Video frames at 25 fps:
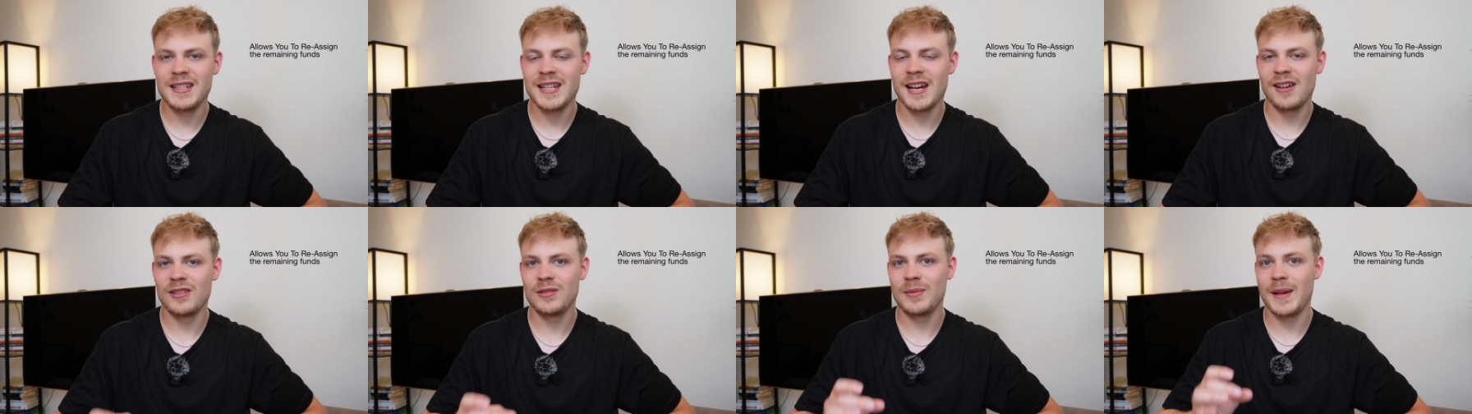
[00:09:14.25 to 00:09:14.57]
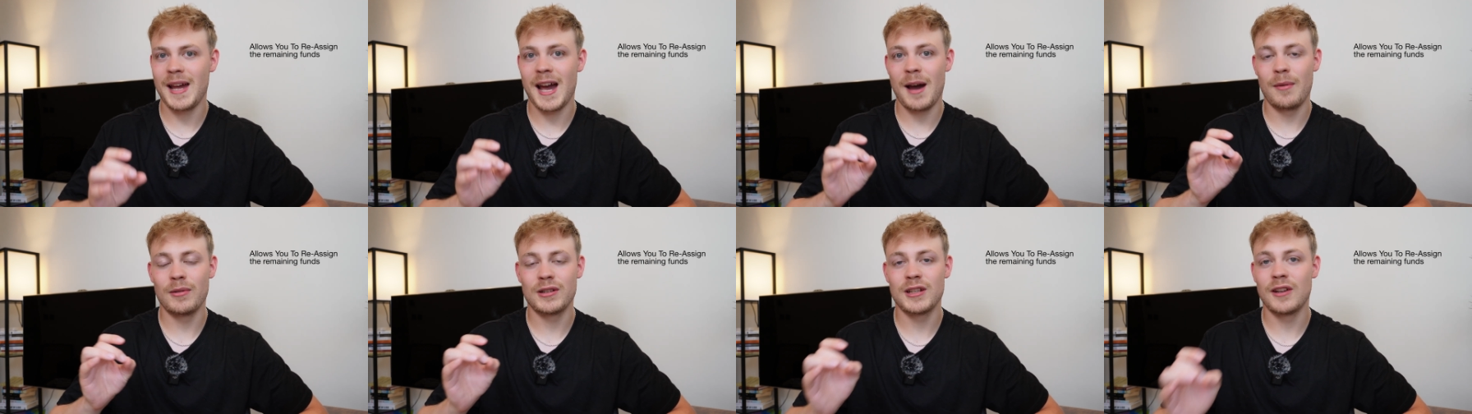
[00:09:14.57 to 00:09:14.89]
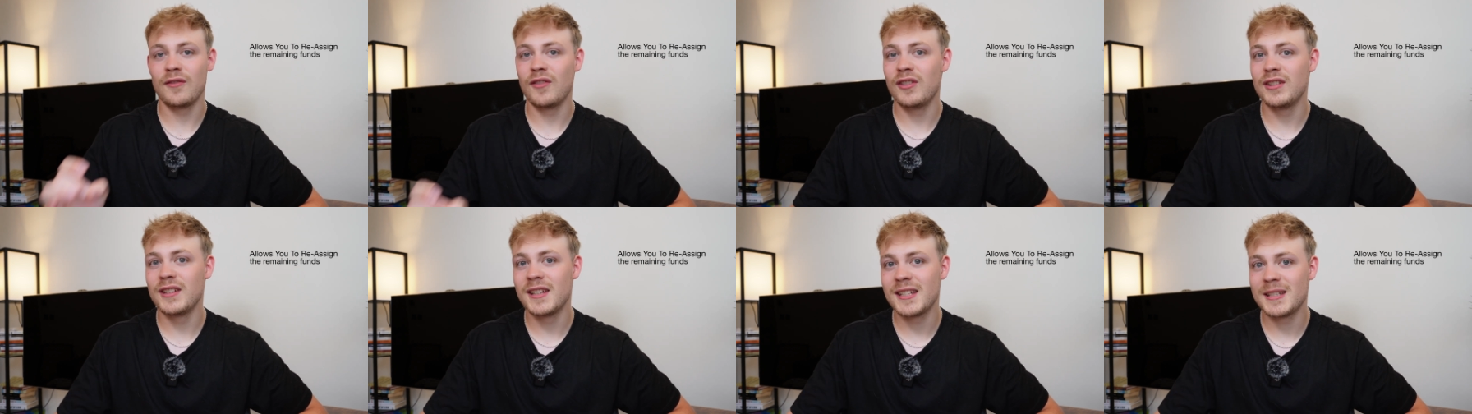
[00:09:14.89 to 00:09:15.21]
tells me how much
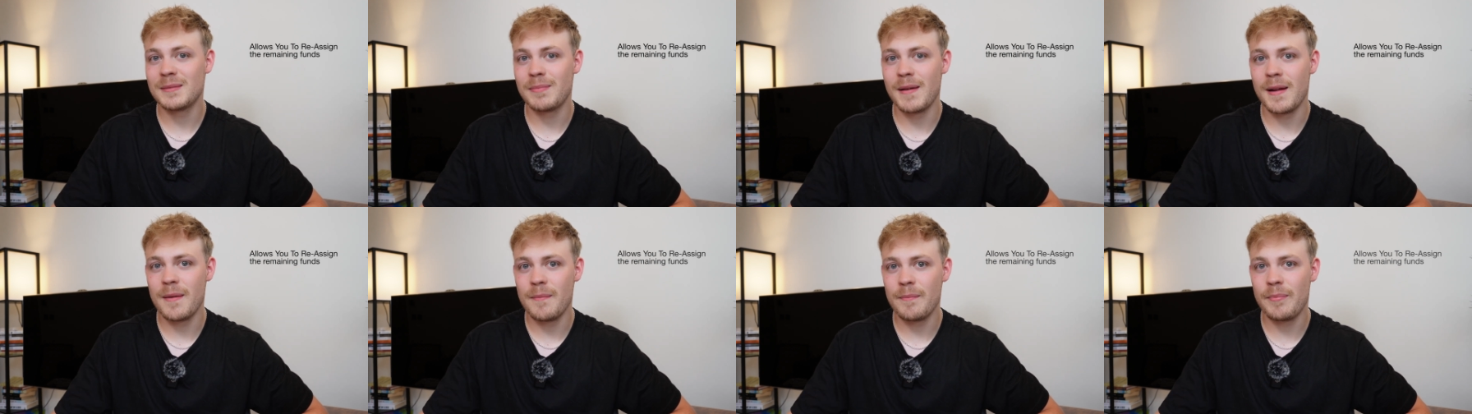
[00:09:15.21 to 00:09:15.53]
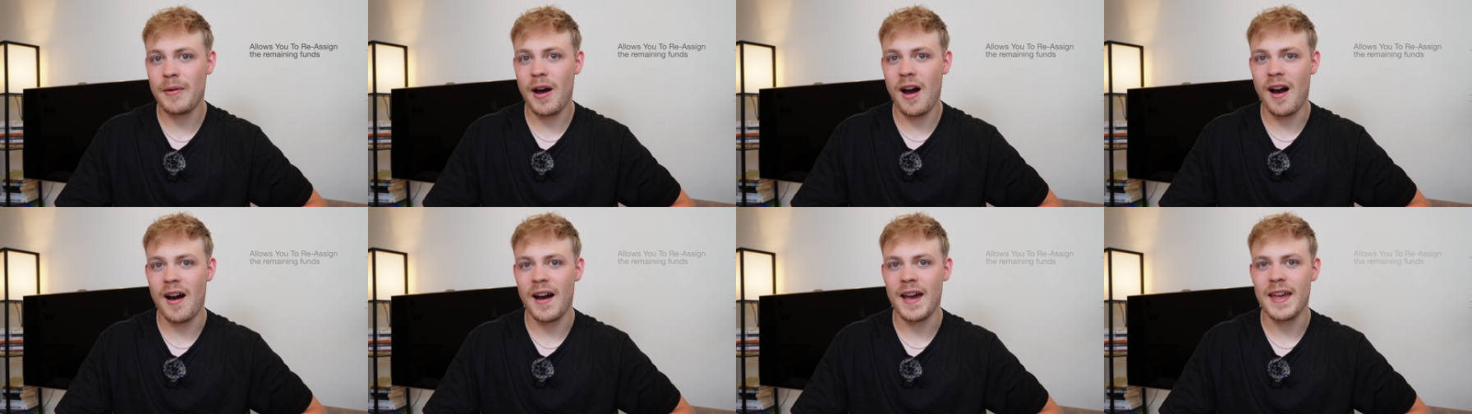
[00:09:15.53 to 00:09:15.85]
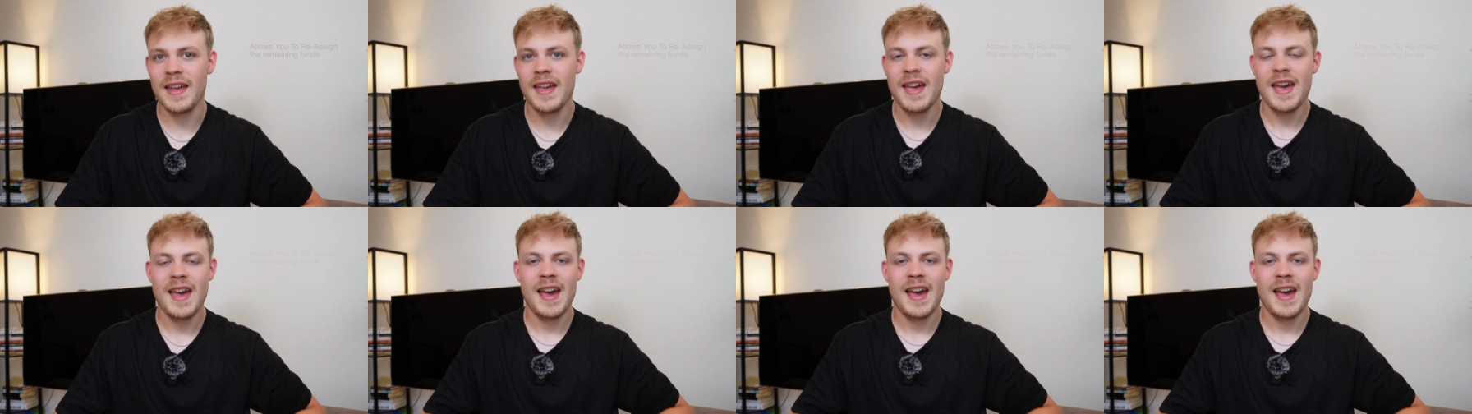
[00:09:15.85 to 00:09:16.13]
I've underspent by